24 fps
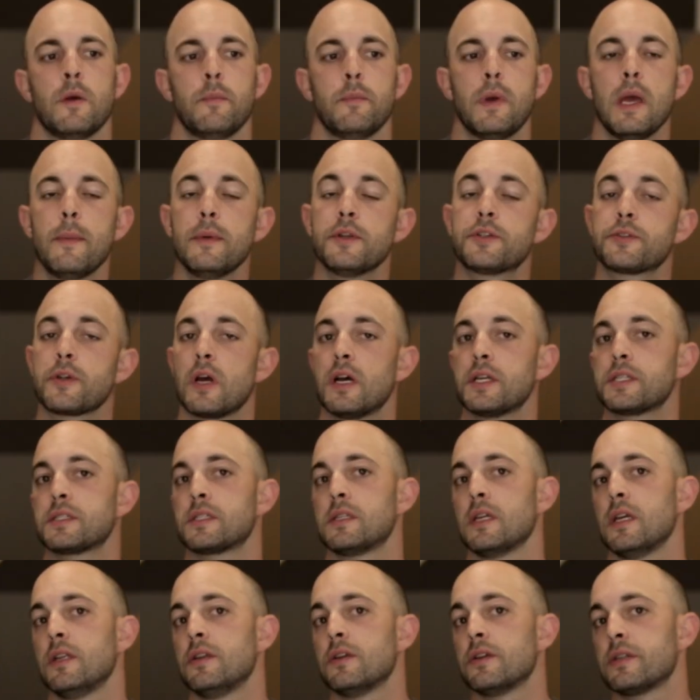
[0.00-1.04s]
maybe
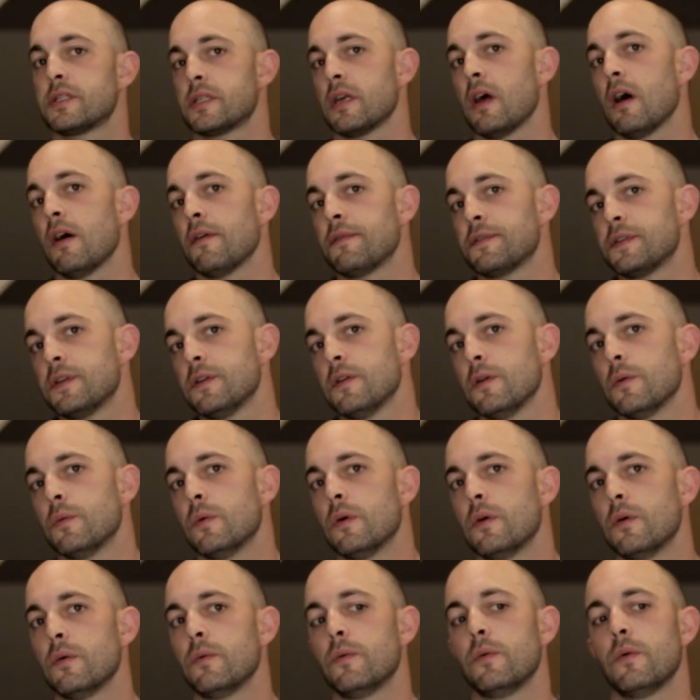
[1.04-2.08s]
trust in yourself too.
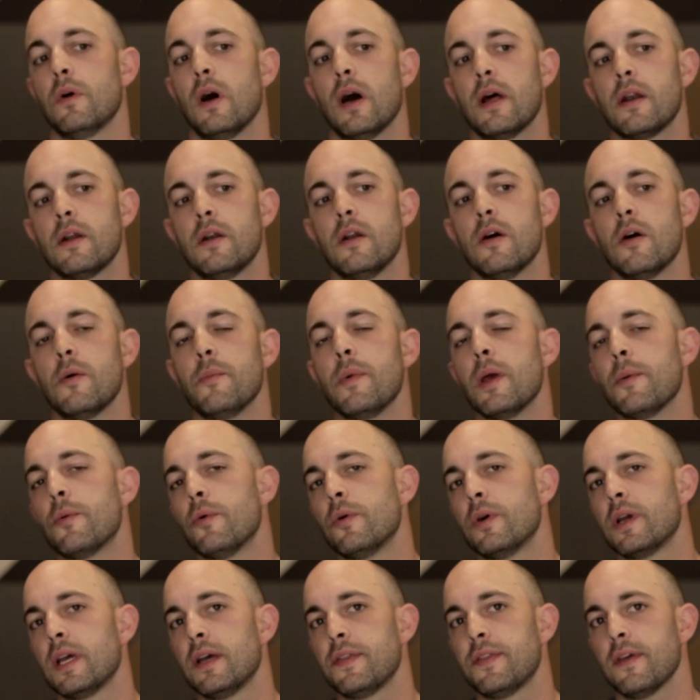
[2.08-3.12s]
We'll, I don't know, maybe
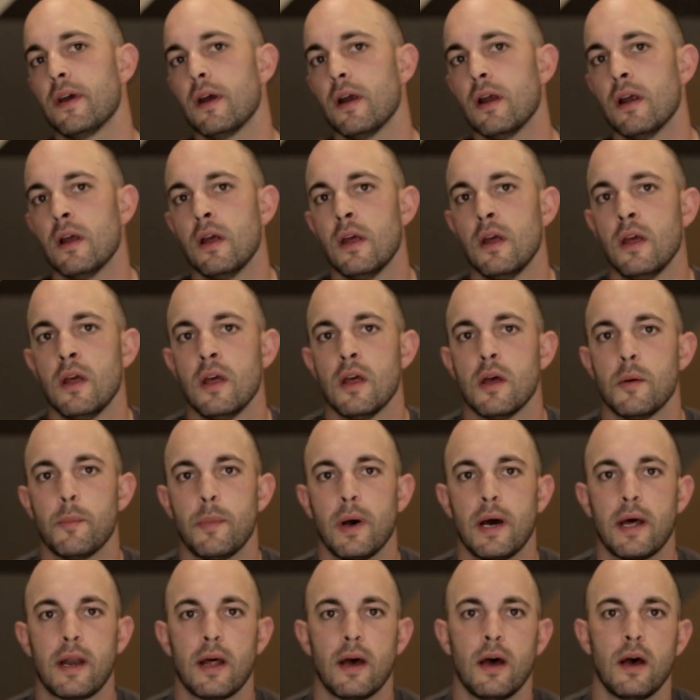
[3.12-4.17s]
we'll get there.
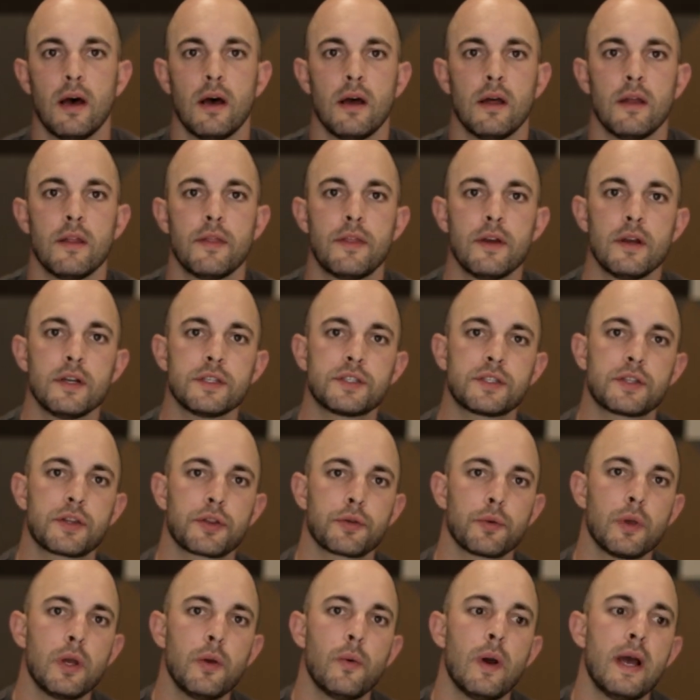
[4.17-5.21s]
But uh, there's
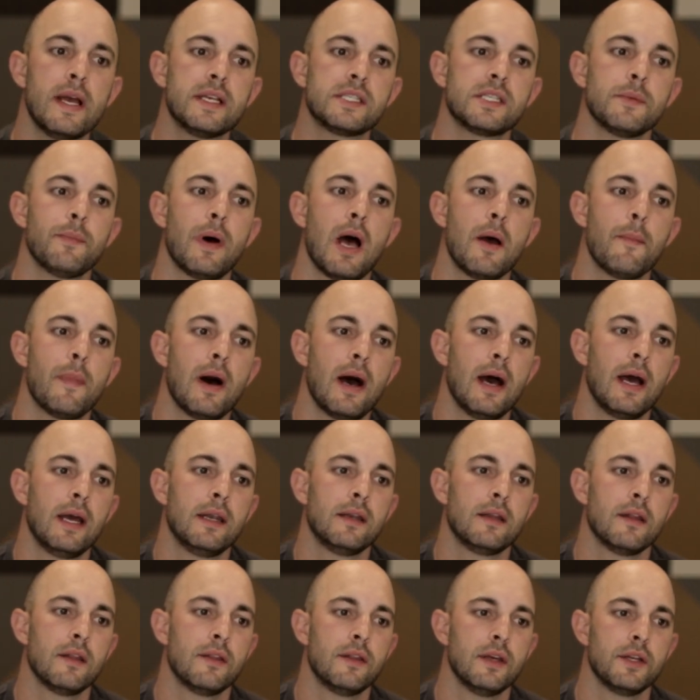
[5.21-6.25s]
three ways in my
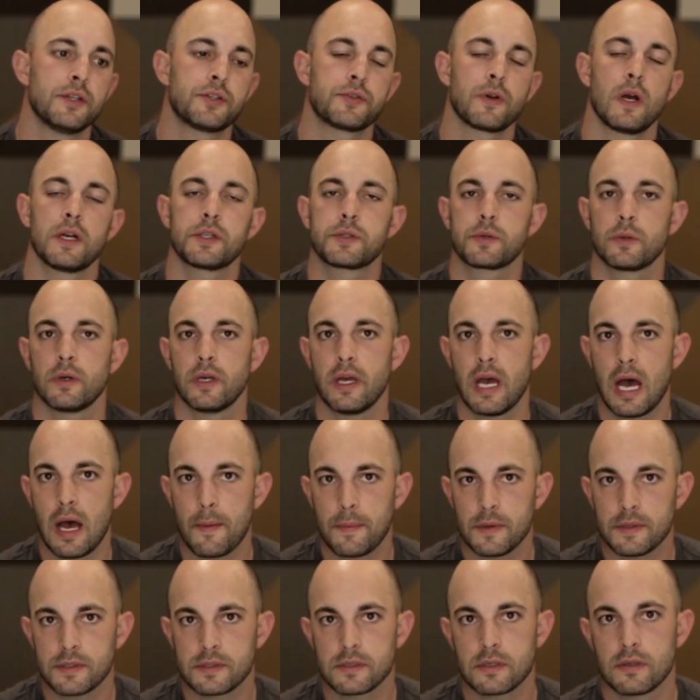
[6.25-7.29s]
mind that trust really
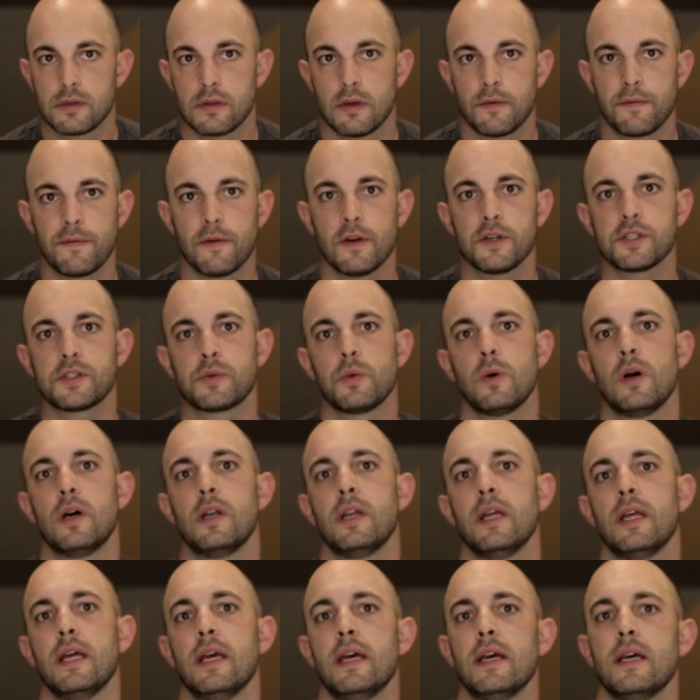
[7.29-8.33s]
happens. The first
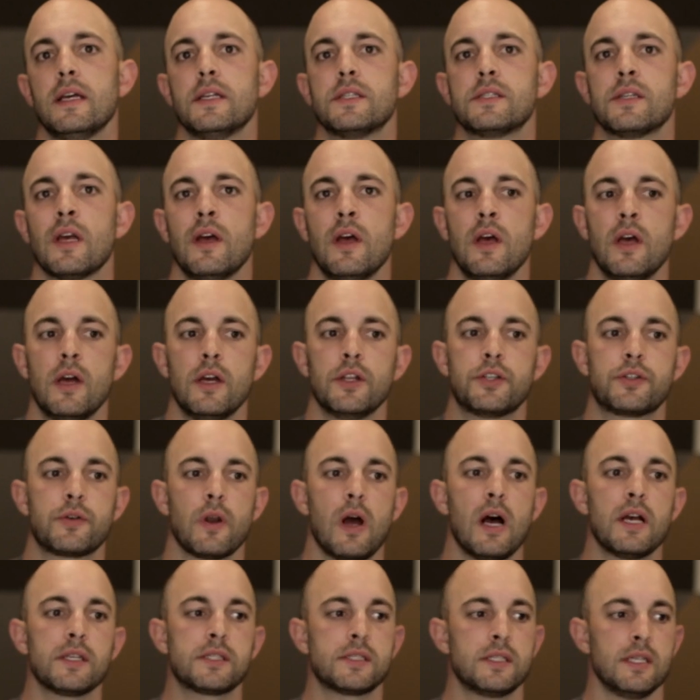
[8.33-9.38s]
one is
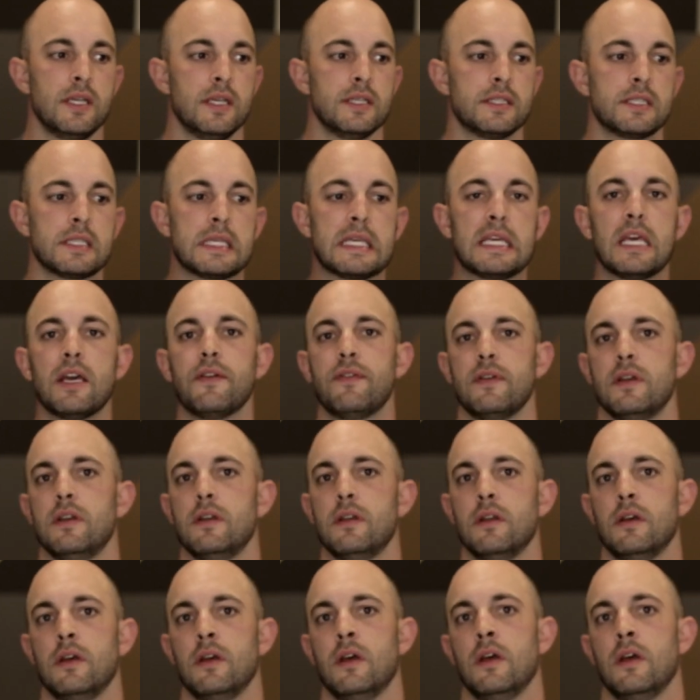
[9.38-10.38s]
trust is given.